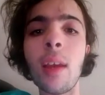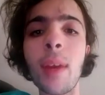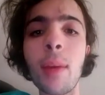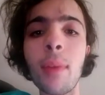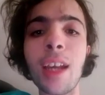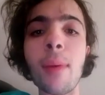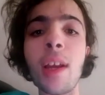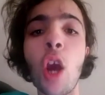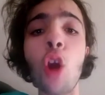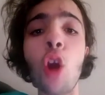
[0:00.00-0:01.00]
people that come out
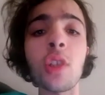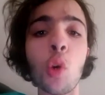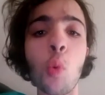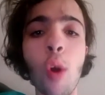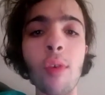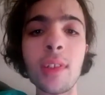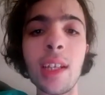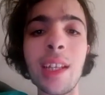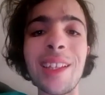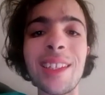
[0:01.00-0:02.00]
of hotel quarantine in